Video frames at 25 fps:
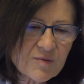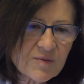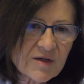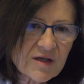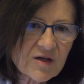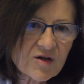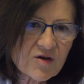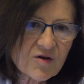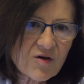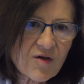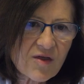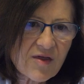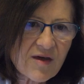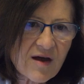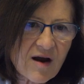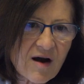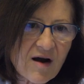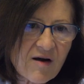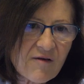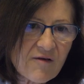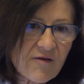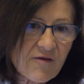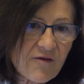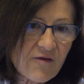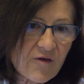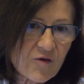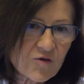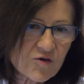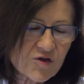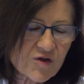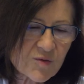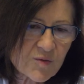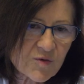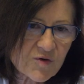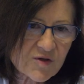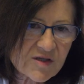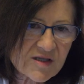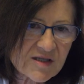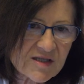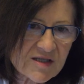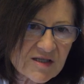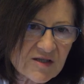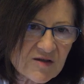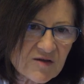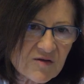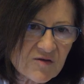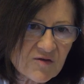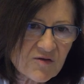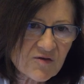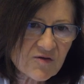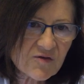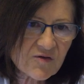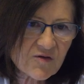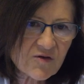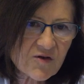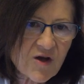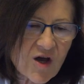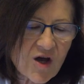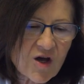because there are false positives,